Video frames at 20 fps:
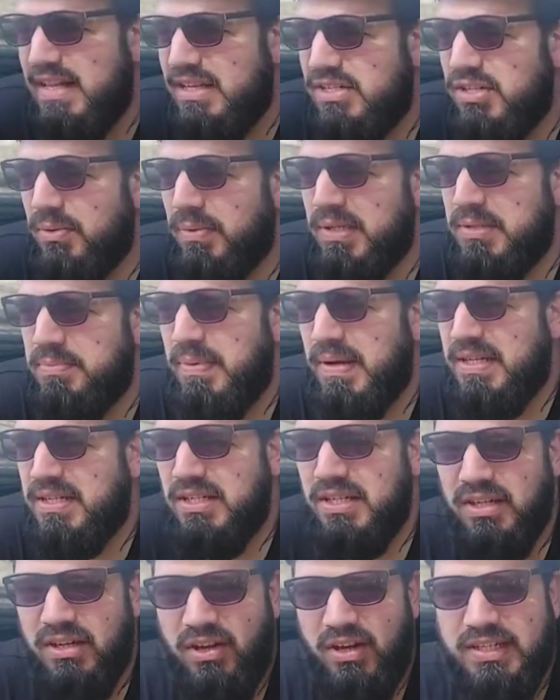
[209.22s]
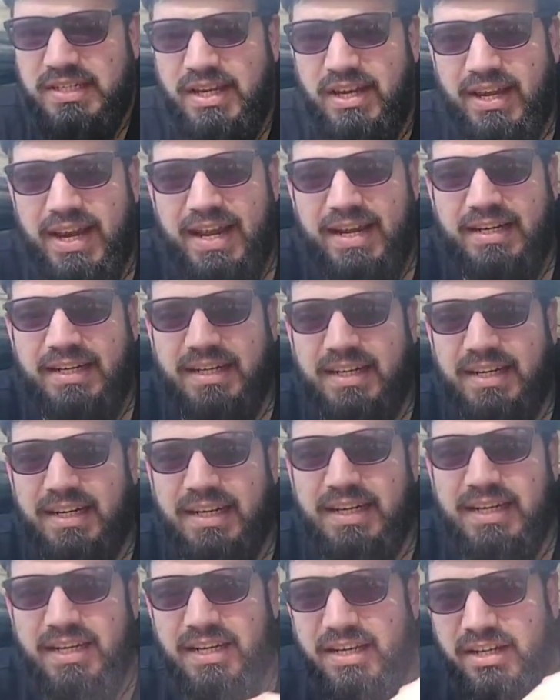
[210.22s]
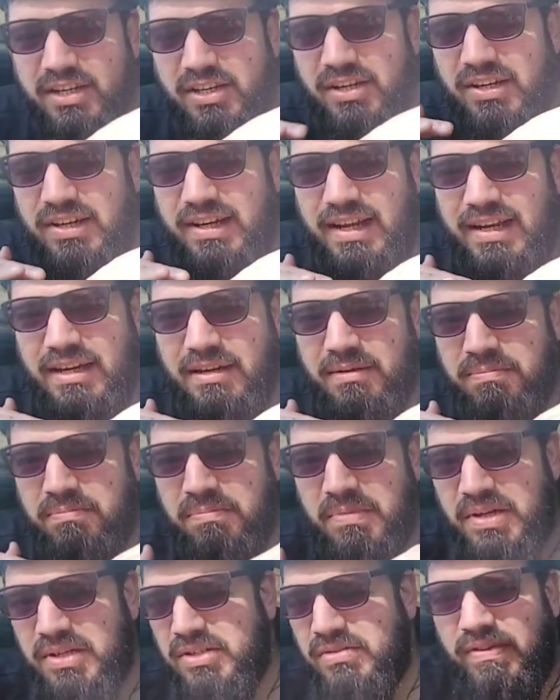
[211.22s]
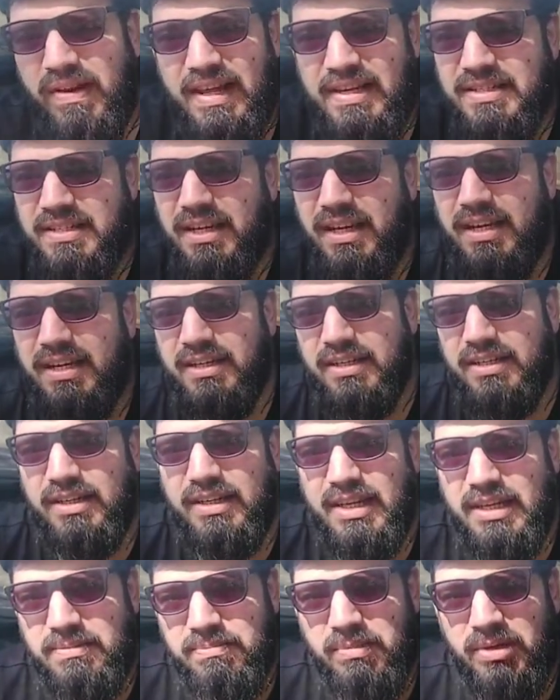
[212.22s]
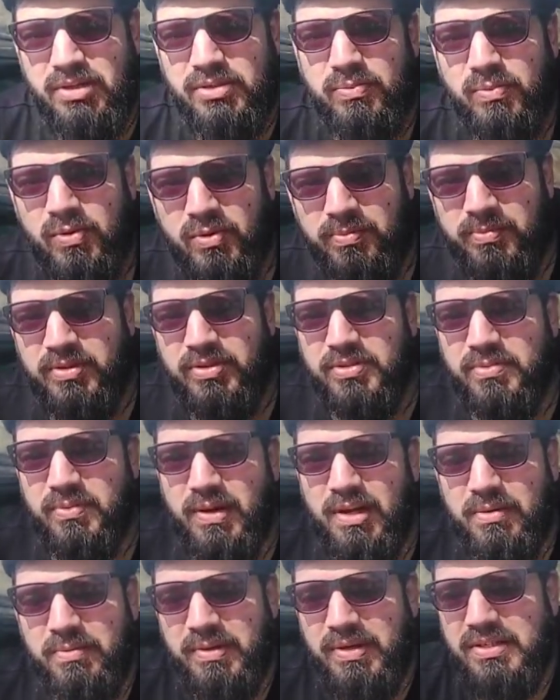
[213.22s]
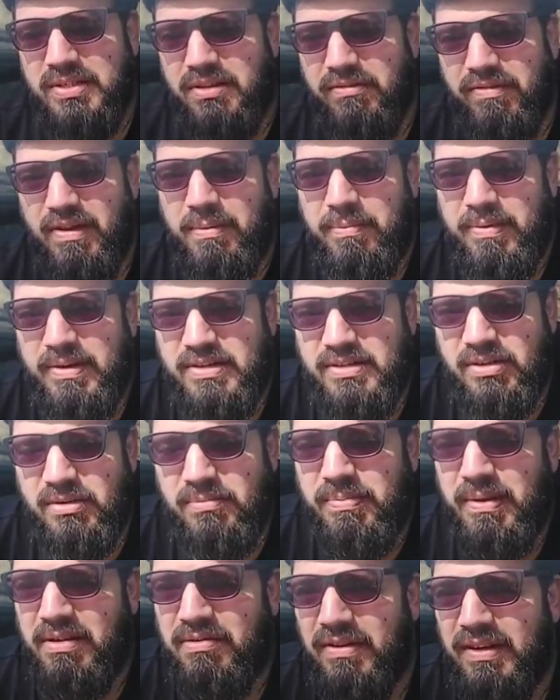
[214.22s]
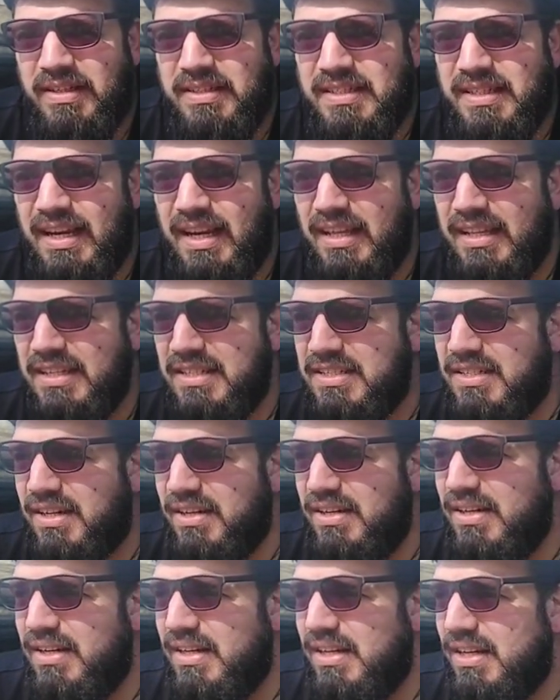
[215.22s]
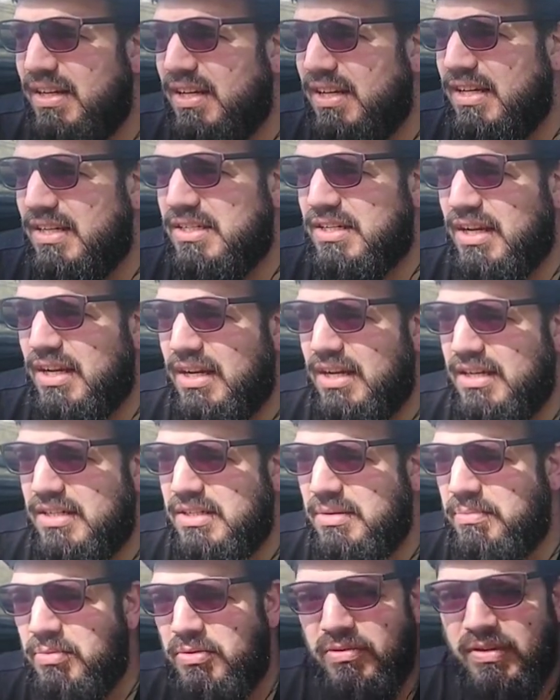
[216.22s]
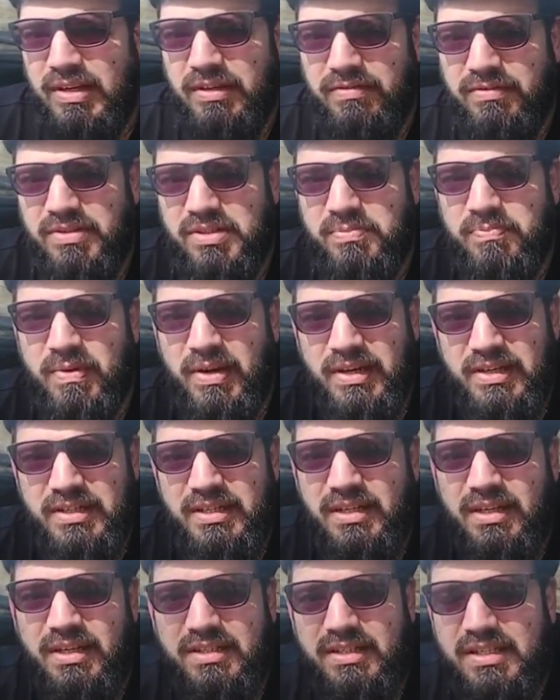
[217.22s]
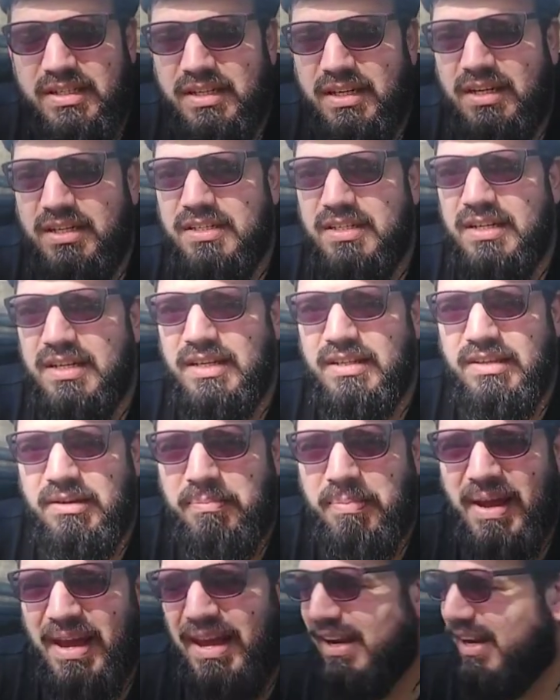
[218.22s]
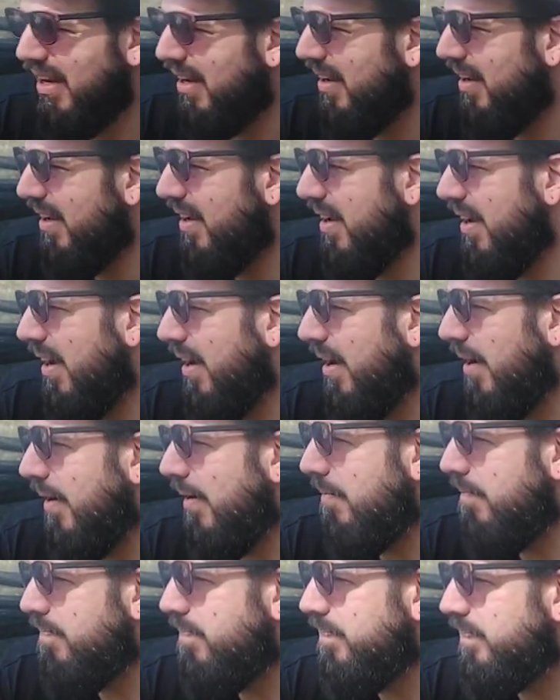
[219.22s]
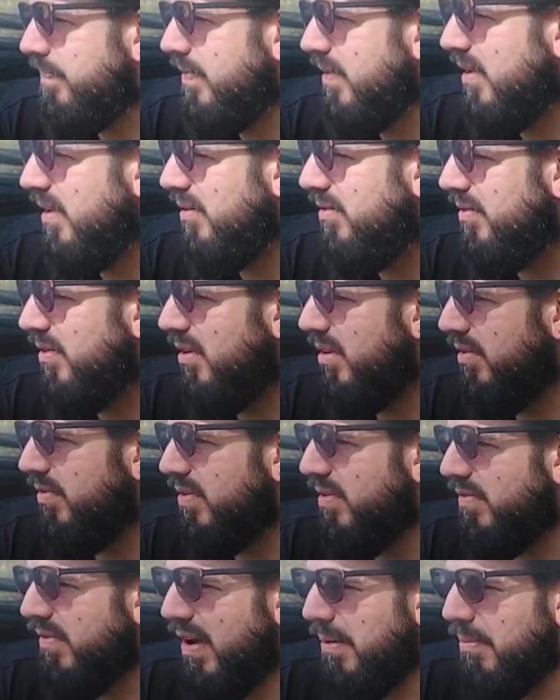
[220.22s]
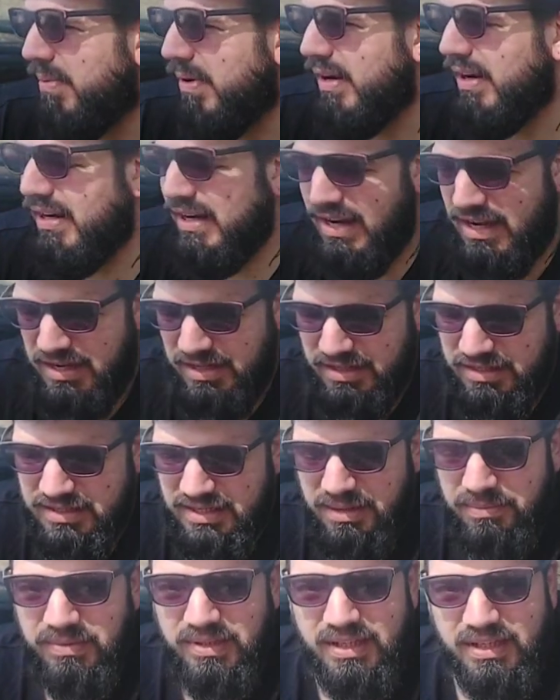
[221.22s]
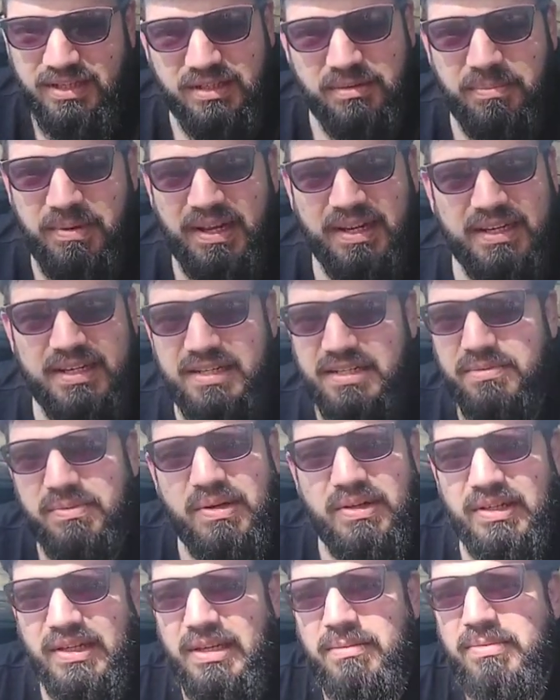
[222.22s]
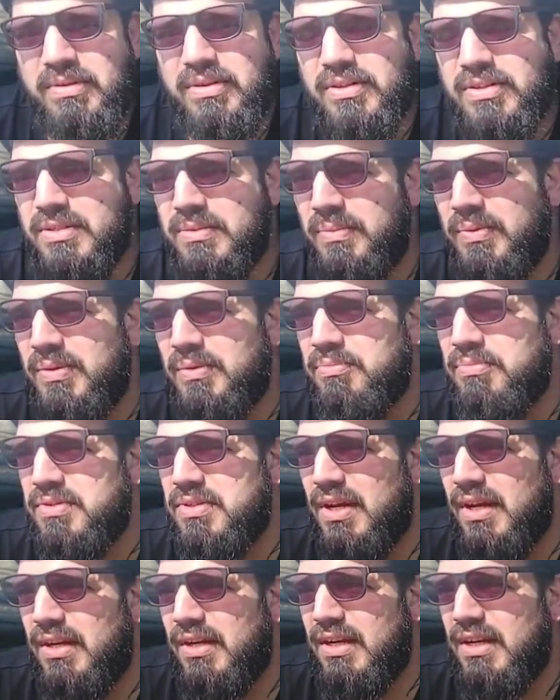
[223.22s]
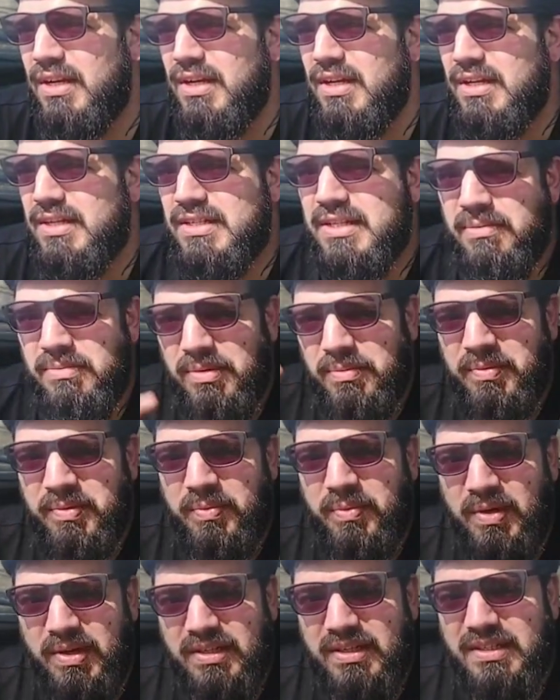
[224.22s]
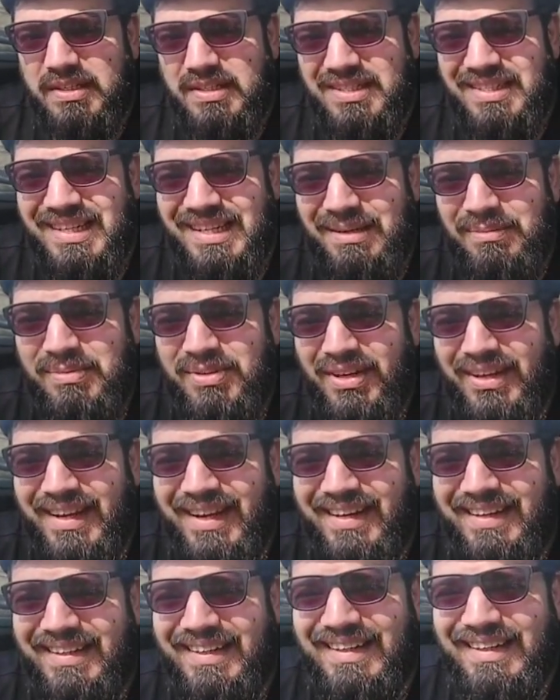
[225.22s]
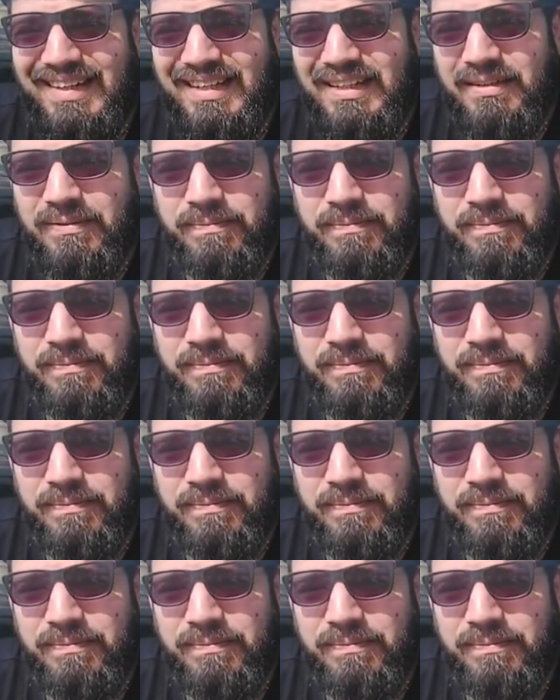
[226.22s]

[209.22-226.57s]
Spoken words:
It's always best to lie diagonally. You lay much flatter, you keep much warmer as well, because the fabric's not beffling together, so it's a more even spread underneath your back of the fabric, and the same with the under blanket as well, to keep you nice and warm. So tip number one, sleep diagonally.